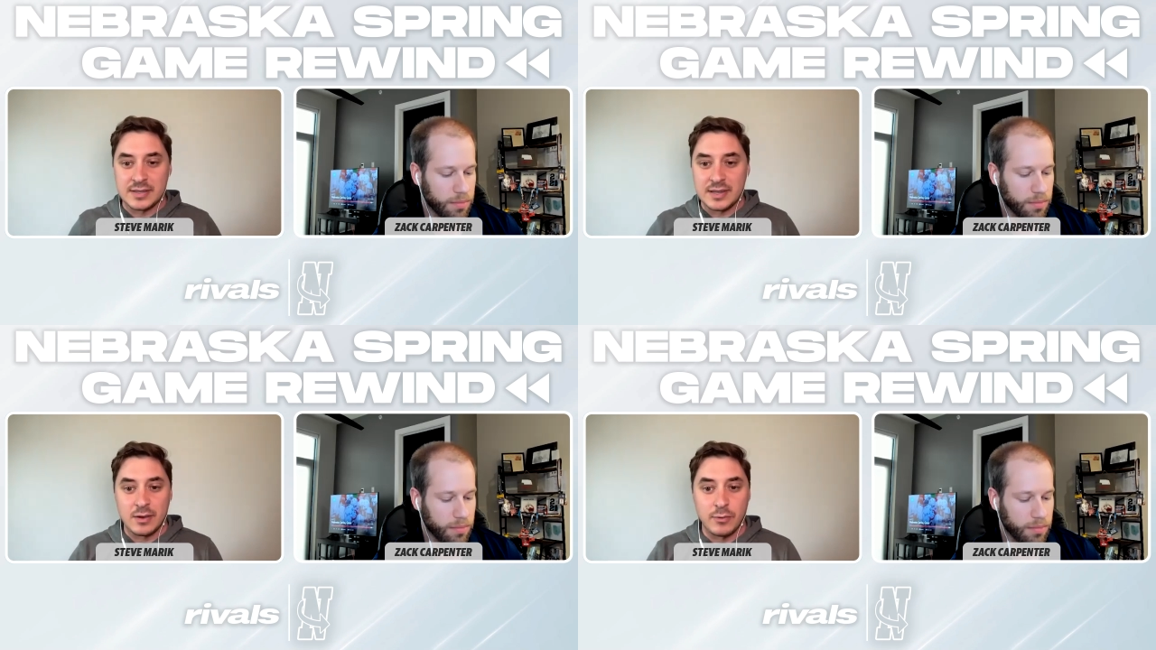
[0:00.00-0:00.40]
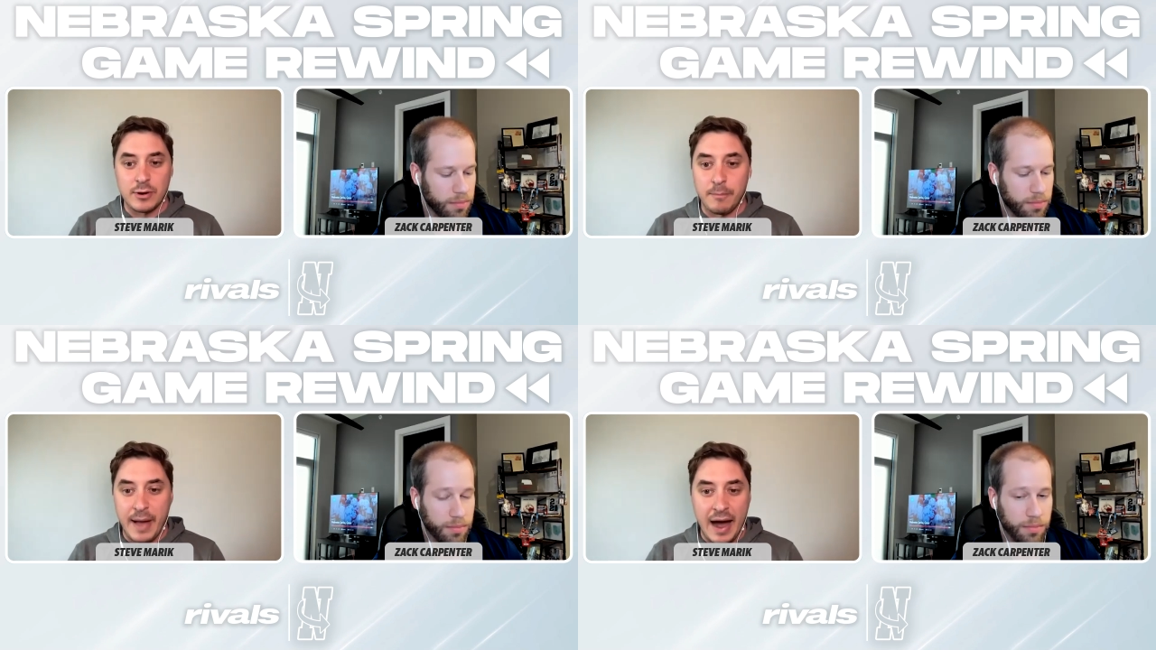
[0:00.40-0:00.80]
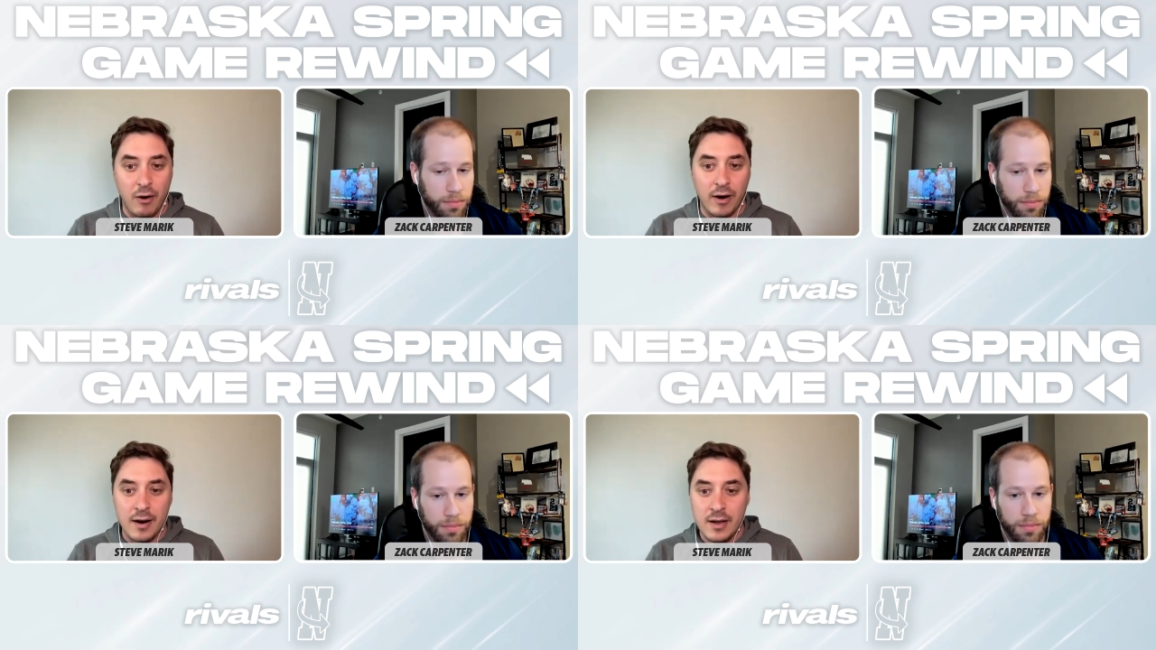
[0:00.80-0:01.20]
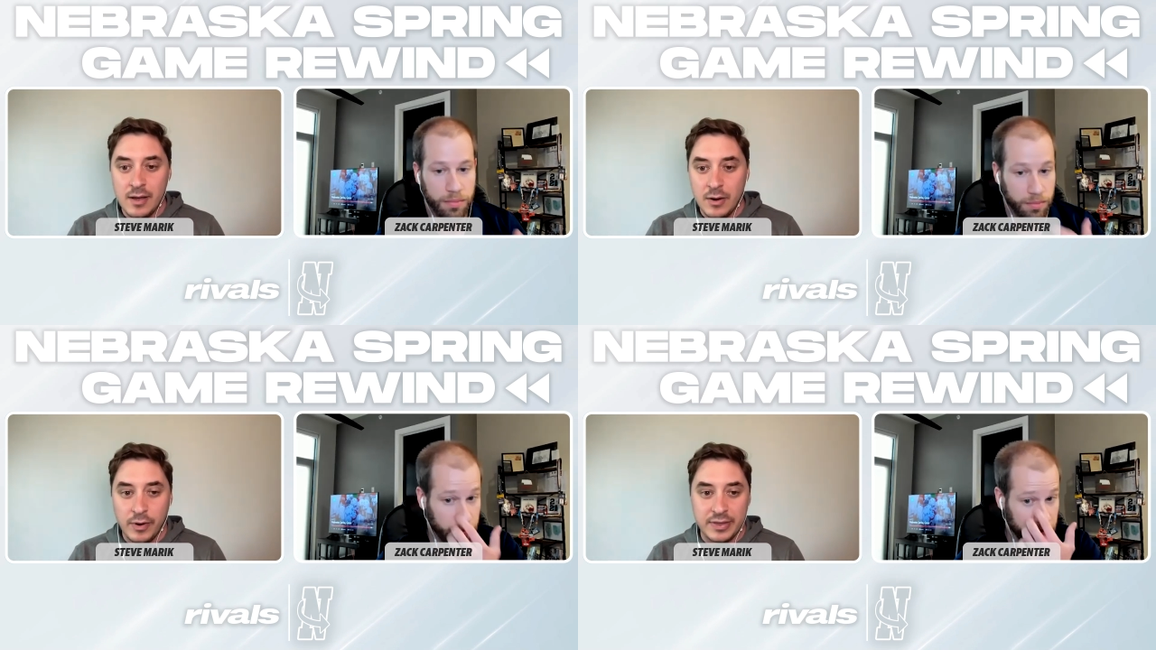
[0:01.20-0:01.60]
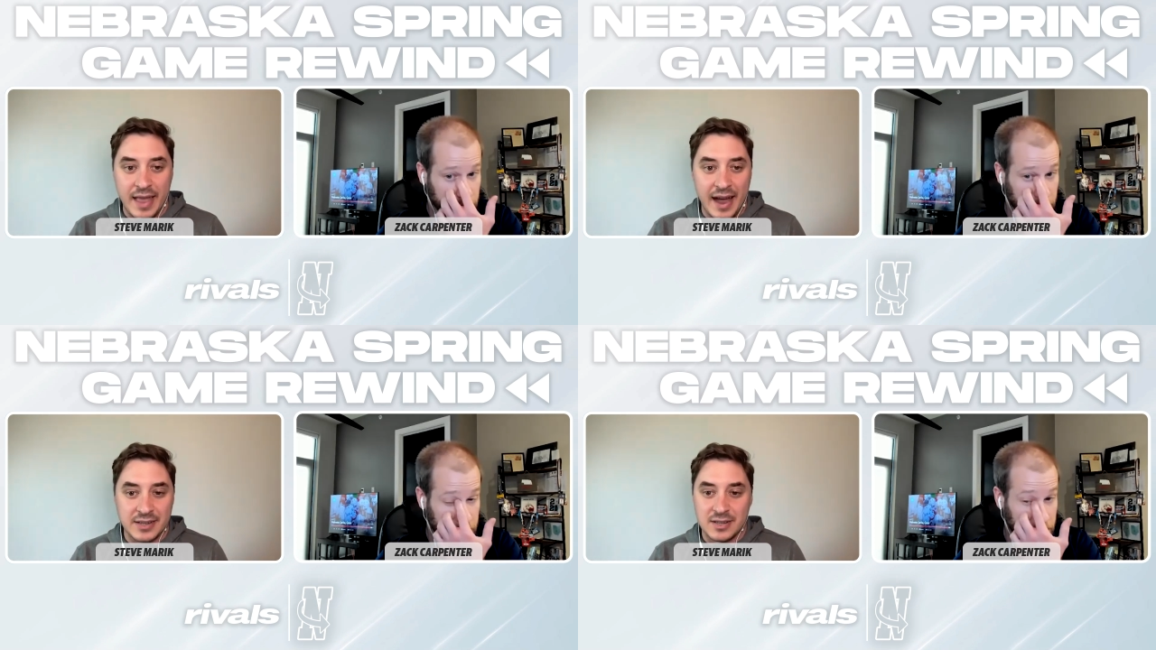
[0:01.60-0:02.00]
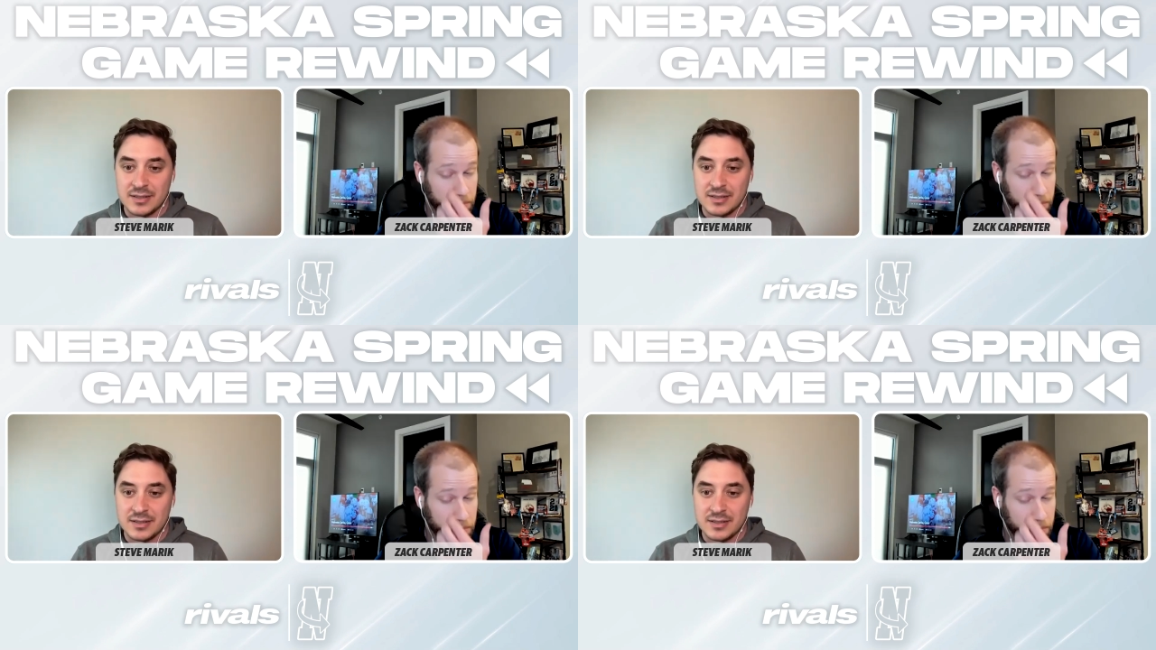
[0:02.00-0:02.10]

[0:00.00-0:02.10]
Speaker 1: see the real power with Nash.